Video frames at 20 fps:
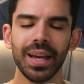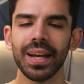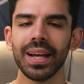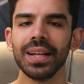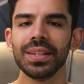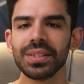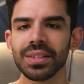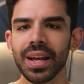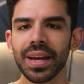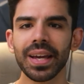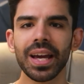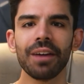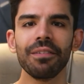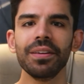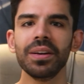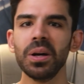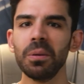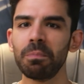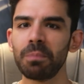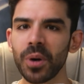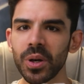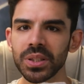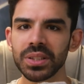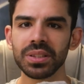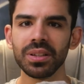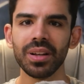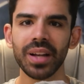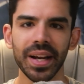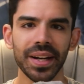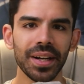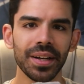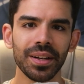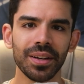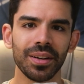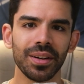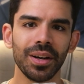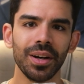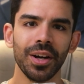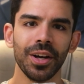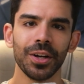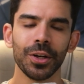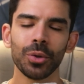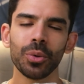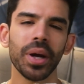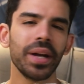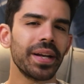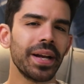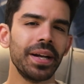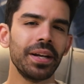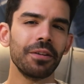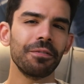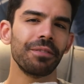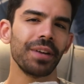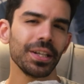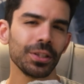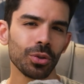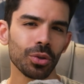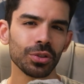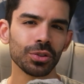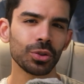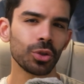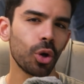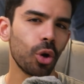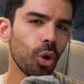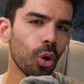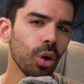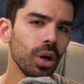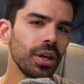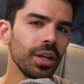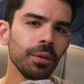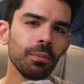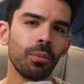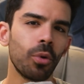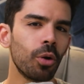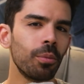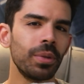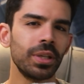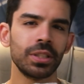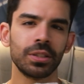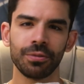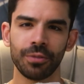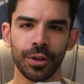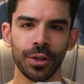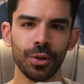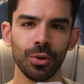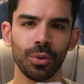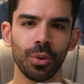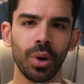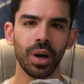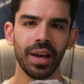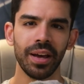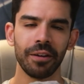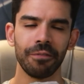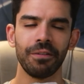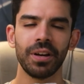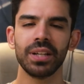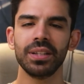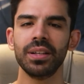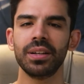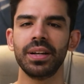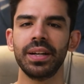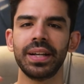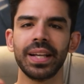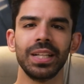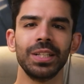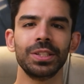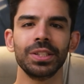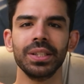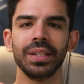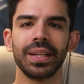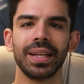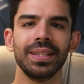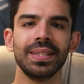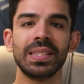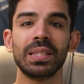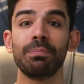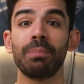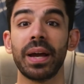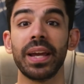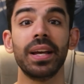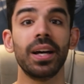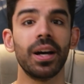It's like having a personal editor to identify those golden moments for you where the retention can spike